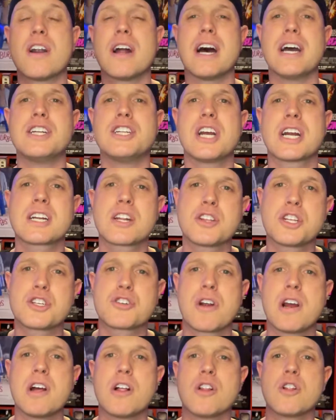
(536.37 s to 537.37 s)
I checked out the
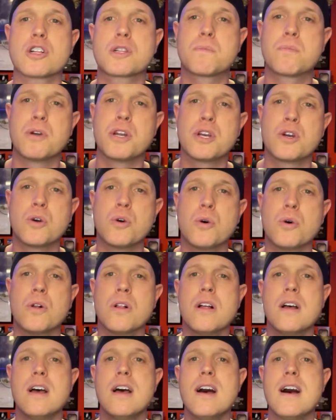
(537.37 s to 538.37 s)
trailer, looked pretty cool.